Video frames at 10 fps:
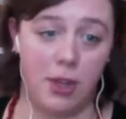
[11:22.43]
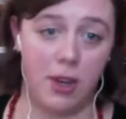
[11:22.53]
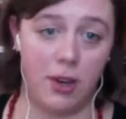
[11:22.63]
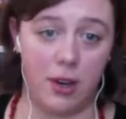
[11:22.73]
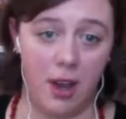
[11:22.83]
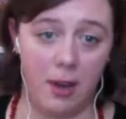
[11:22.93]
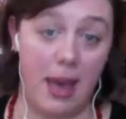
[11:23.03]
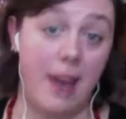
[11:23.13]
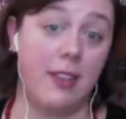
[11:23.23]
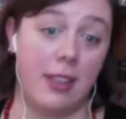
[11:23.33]
I've at
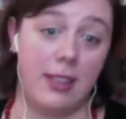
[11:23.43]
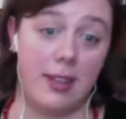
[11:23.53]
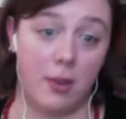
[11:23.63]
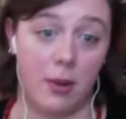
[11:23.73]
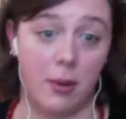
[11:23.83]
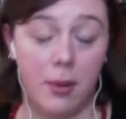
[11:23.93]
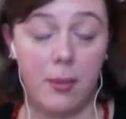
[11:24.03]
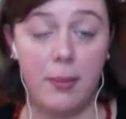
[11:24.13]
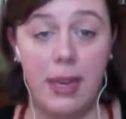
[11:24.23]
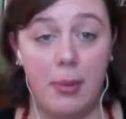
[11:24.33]
least ever been a
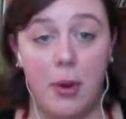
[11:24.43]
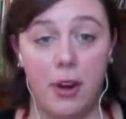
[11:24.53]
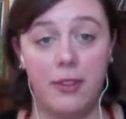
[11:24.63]
part of them.